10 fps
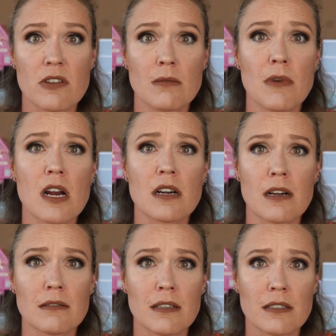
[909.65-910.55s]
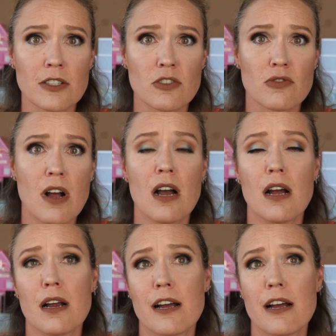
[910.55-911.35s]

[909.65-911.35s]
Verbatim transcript: Drug Mart, our London Drug.